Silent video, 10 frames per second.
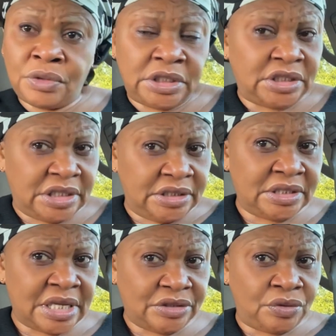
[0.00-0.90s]
these things
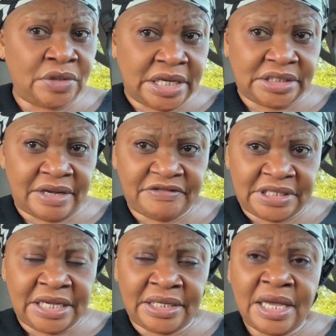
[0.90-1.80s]
that you guys have
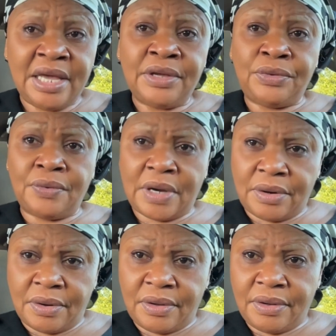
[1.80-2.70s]
said, you were
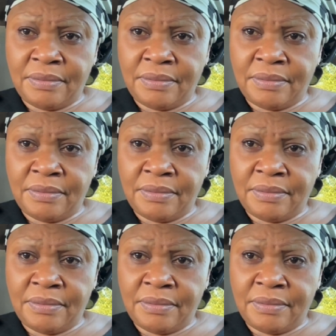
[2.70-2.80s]
wrong.